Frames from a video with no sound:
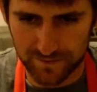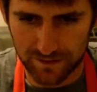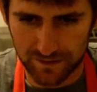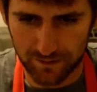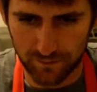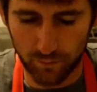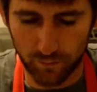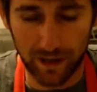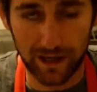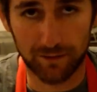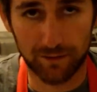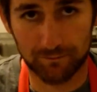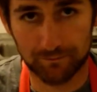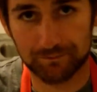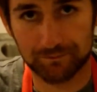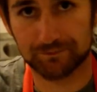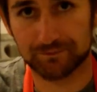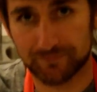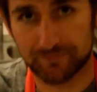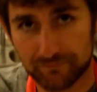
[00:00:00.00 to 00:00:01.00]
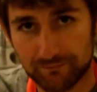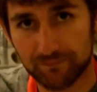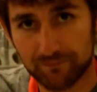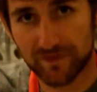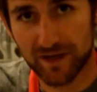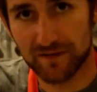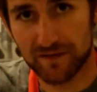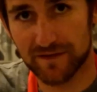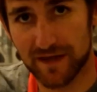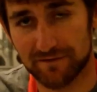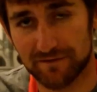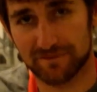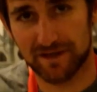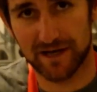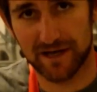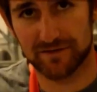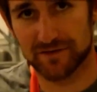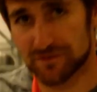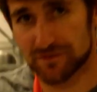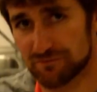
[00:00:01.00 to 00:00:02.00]
Wow, that
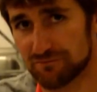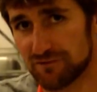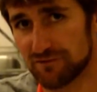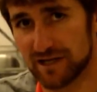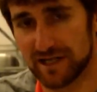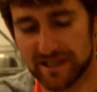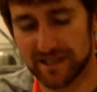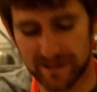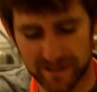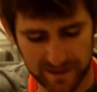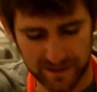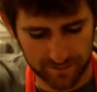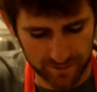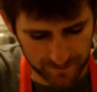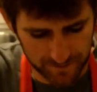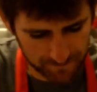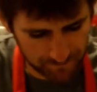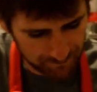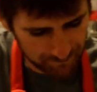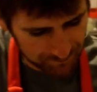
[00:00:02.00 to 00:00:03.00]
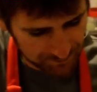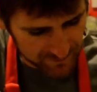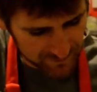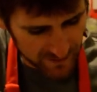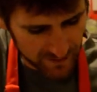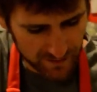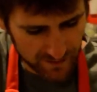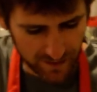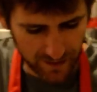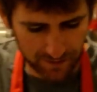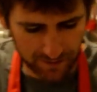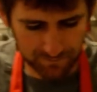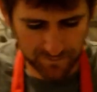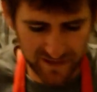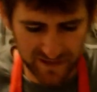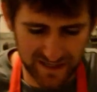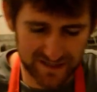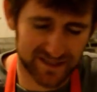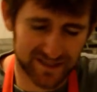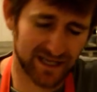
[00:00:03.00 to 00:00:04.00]
flavor's really deep.
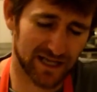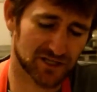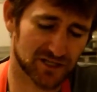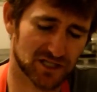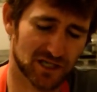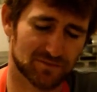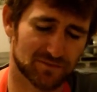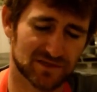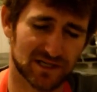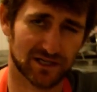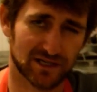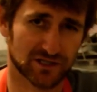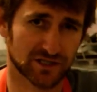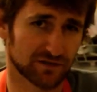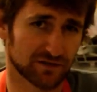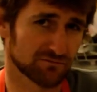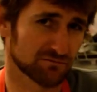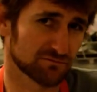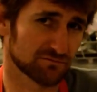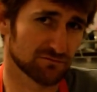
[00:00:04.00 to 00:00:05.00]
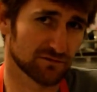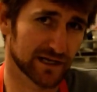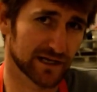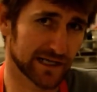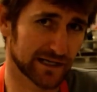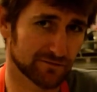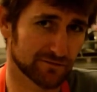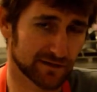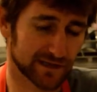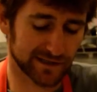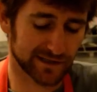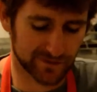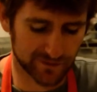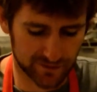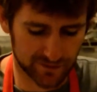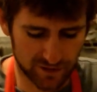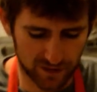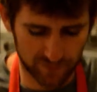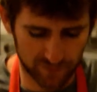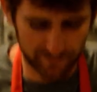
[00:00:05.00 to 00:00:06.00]
That ketchup's actually really good
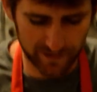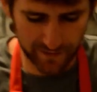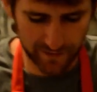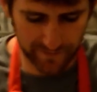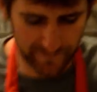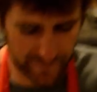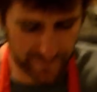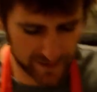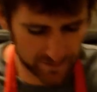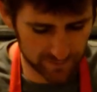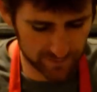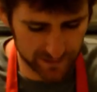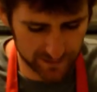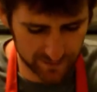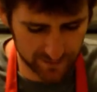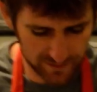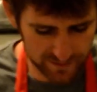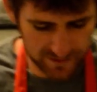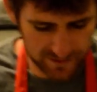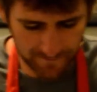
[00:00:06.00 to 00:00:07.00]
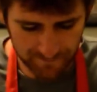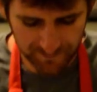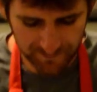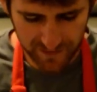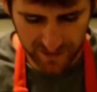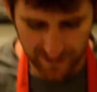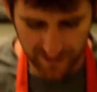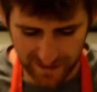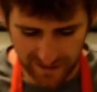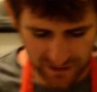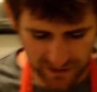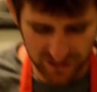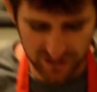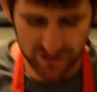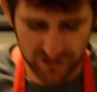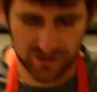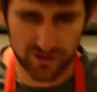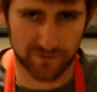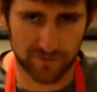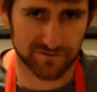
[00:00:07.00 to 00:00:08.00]
combo in there because it actually
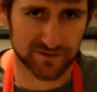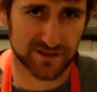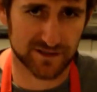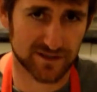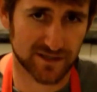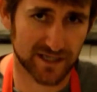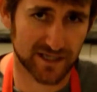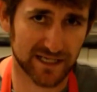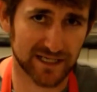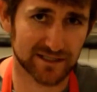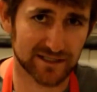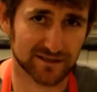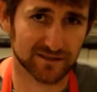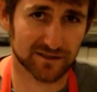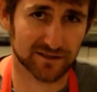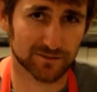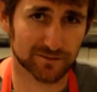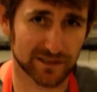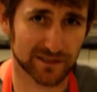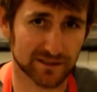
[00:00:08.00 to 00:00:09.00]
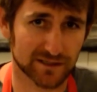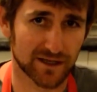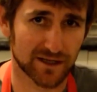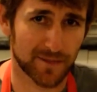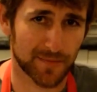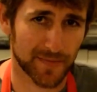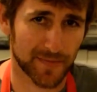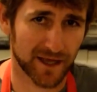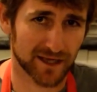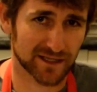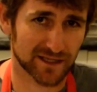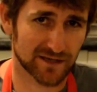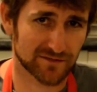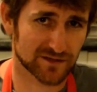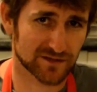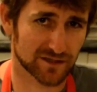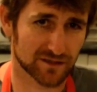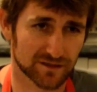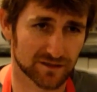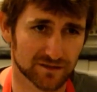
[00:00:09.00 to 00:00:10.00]
softens the heat a little bit and gives
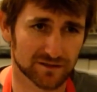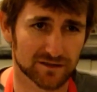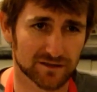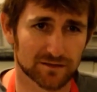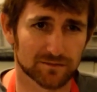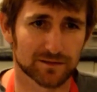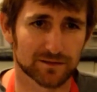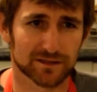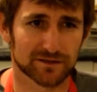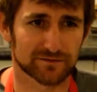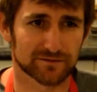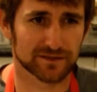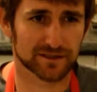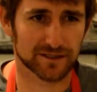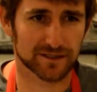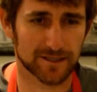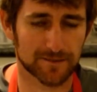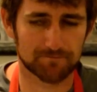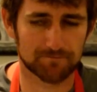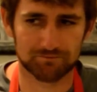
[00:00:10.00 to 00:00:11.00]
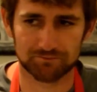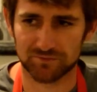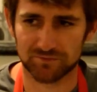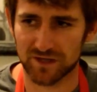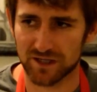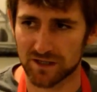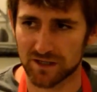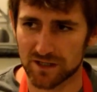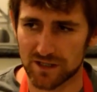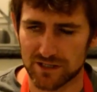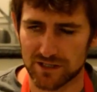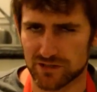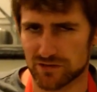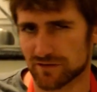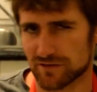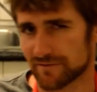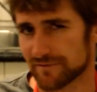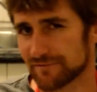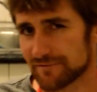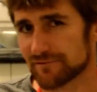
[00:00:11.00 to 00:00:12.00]
it a little bit of a sort
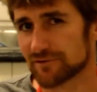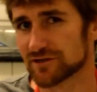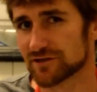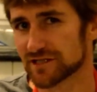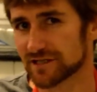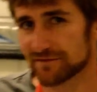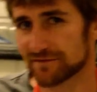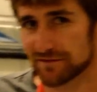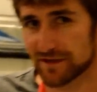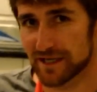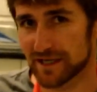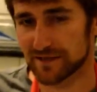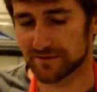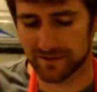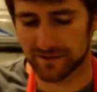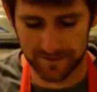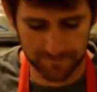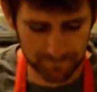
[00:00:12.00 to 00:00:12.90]
of fruity flavor. I'm